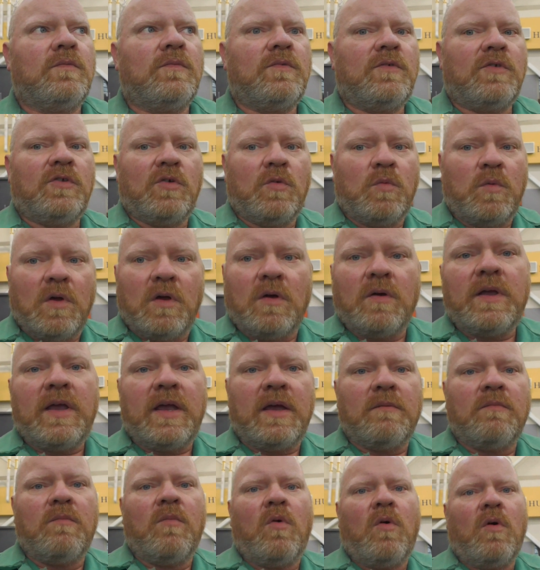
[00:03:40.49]
you will
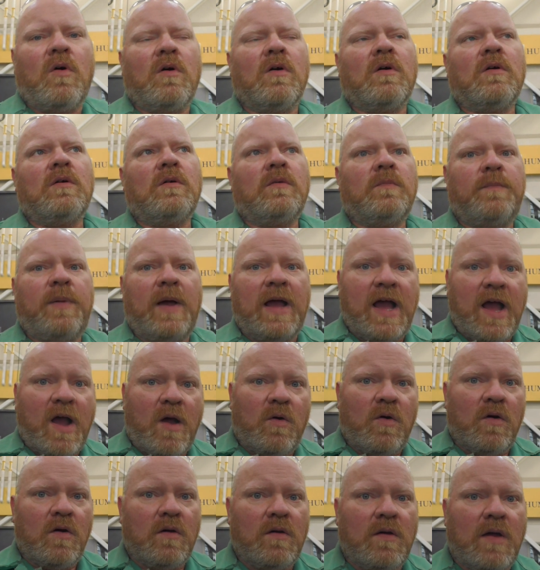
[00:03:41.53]
get more
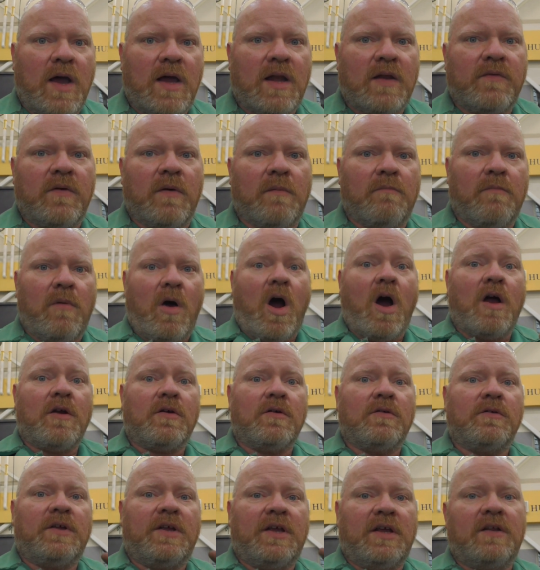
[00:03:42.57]
power out of a
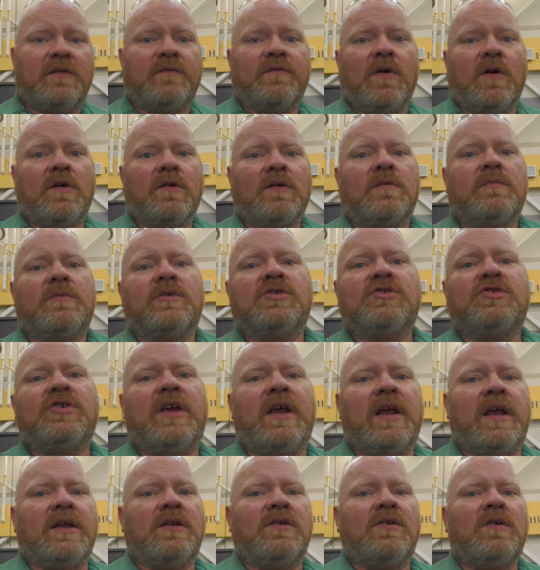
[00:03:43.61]
modern inverter machine.